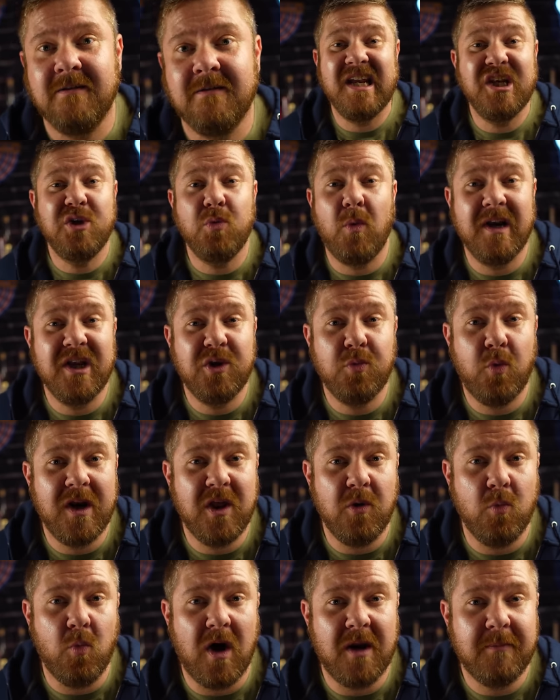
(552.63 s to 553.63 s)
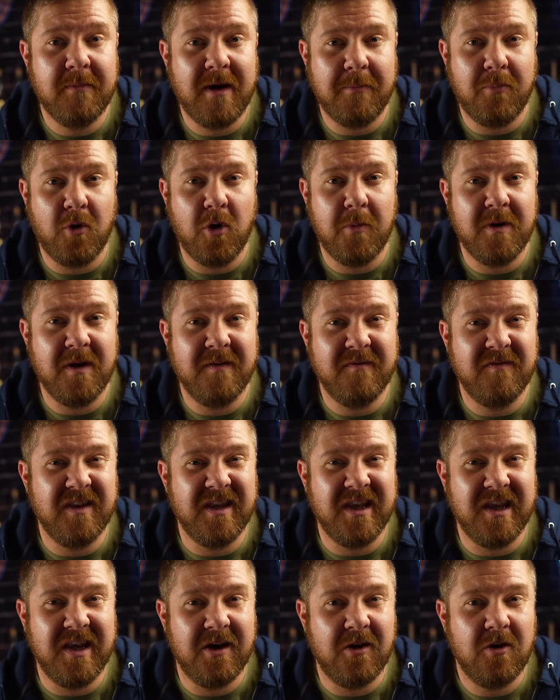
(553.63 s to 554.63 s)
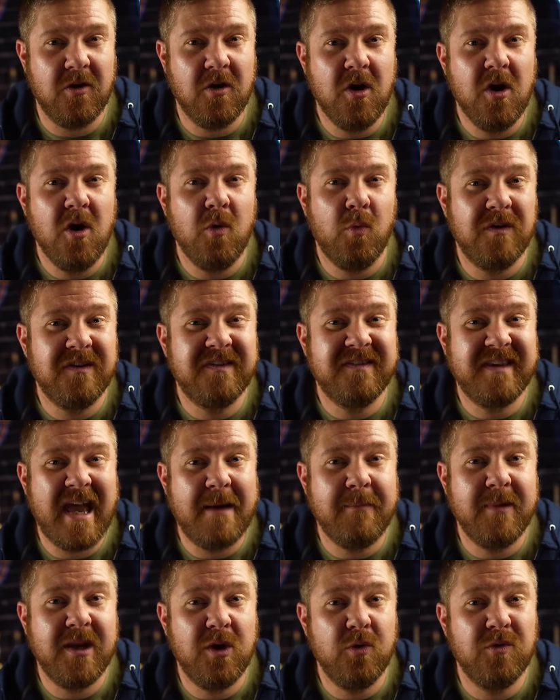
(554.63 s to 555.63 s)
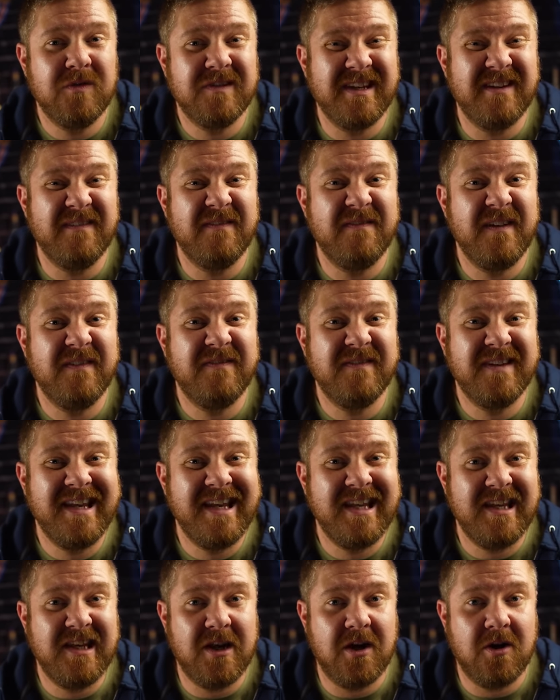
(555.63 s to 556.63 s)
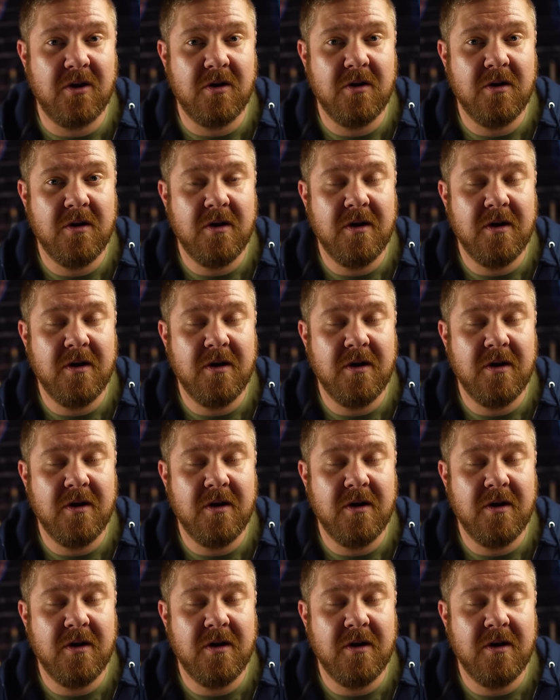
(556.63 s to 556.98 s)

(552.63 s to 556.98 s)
In 2021, my bourbon of the year was Sam Houston 15 year.